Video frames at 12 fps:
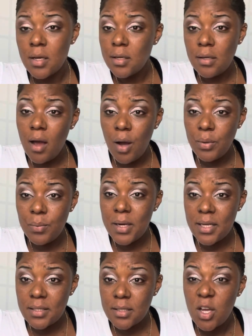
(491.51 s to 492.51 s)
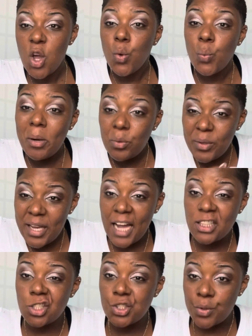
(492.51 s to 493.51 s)
No, we wasn't. But we
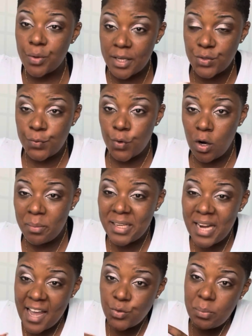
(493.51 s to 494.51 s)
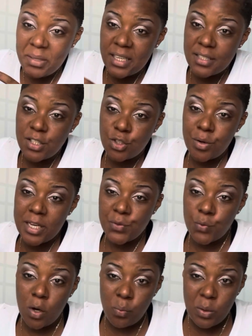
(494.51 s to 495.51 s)
had to transform. And as we begin to
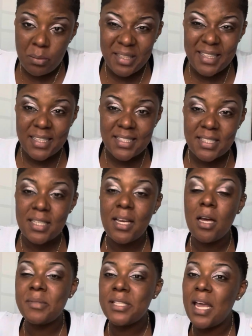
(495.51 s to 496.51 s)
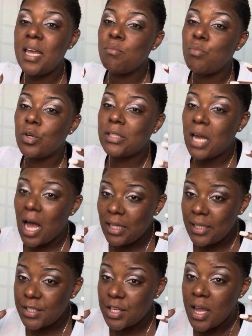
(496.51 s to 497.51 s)
transform, we begin to obtain more
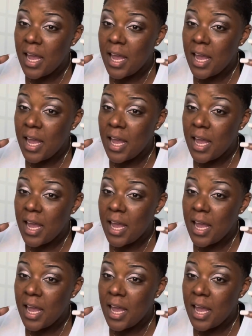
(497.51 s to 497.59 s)
knowledge.